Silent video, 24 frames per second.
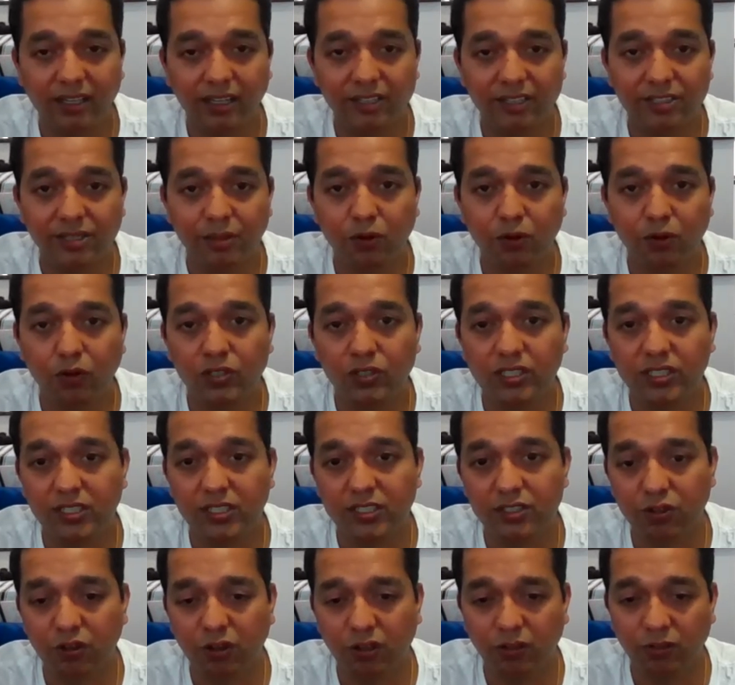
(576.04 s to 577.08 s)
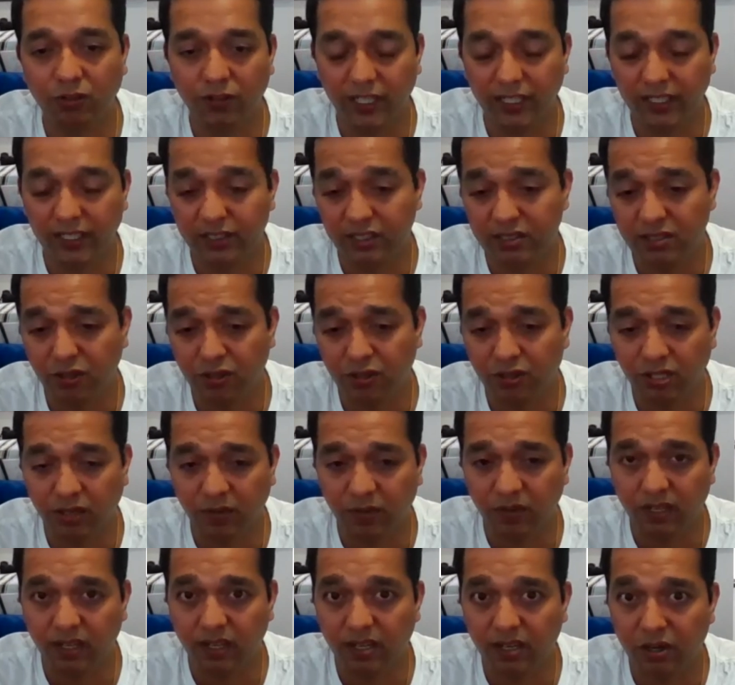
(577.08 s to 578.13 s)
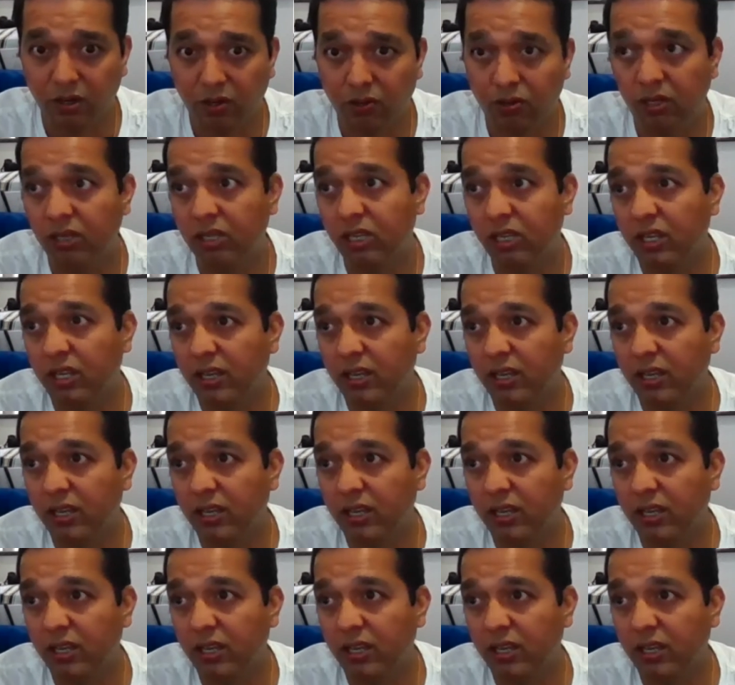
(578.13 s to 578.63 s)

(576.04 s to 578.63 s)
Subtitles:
some overseas qualification." So somewhere around